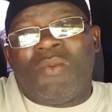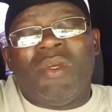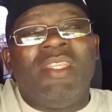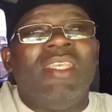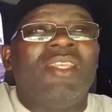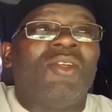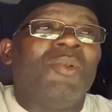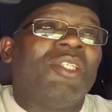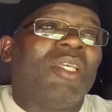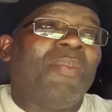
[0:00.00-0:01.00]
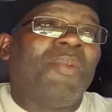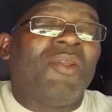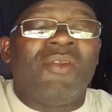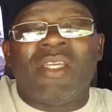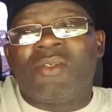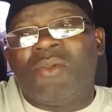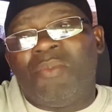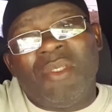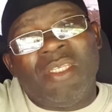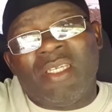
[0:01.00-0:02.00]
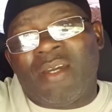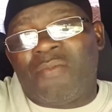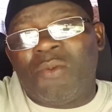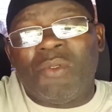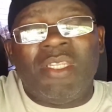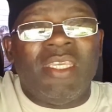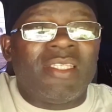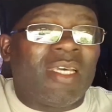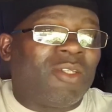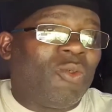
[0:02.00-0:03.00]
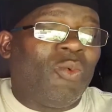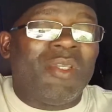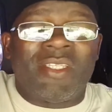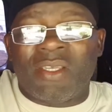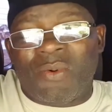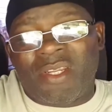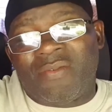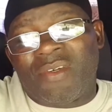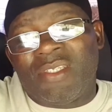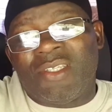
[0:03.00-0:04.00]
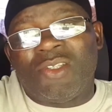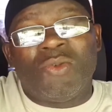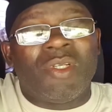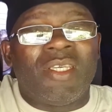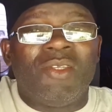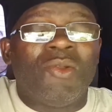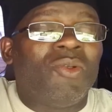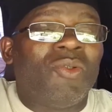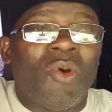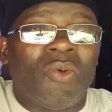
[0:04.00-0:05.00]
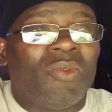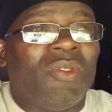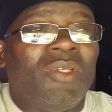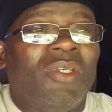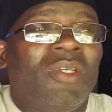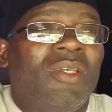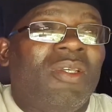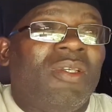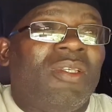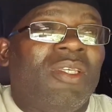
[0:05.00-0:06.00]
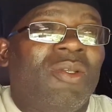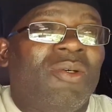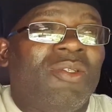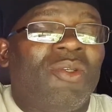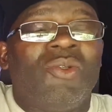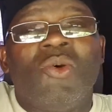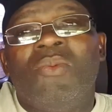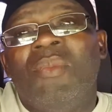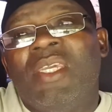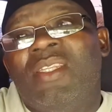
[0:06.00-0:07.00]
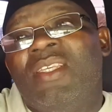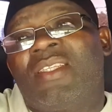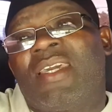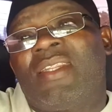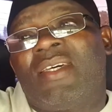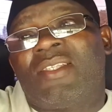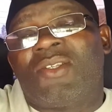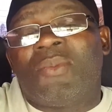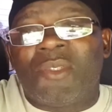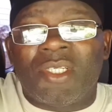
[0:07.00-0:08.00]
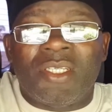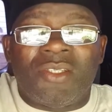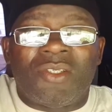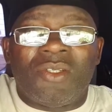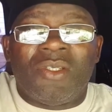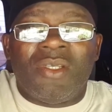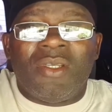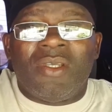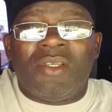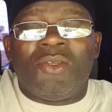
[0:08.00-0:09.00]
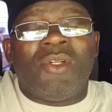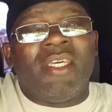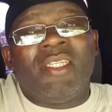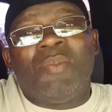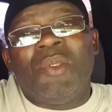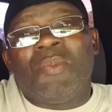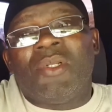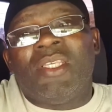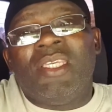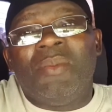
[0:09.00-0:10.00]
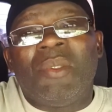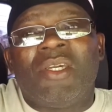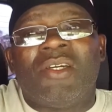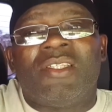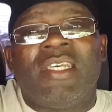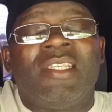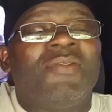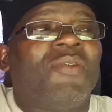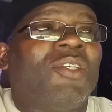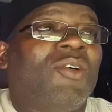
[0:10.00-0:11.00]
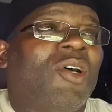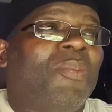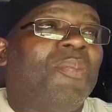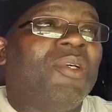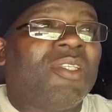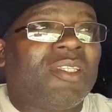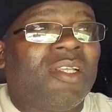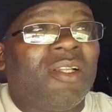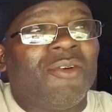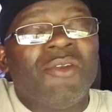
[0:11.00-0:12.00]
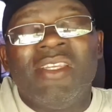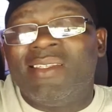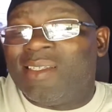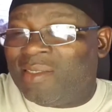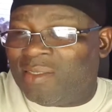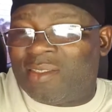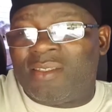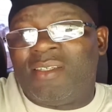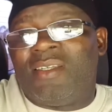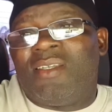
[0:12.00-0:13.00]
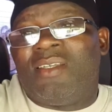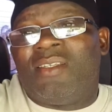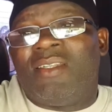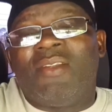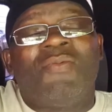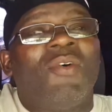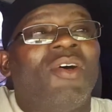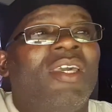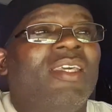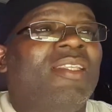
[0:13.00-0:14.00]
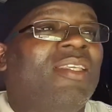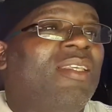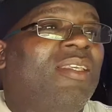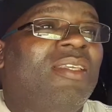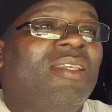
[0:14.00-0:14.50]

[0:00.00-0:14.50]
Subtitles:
When the incubation period could be a few days or 2 weeks or whatever it is, you don't know. So don't make these kind of assumptions. You let the people in because that is for your personal reasons, not for any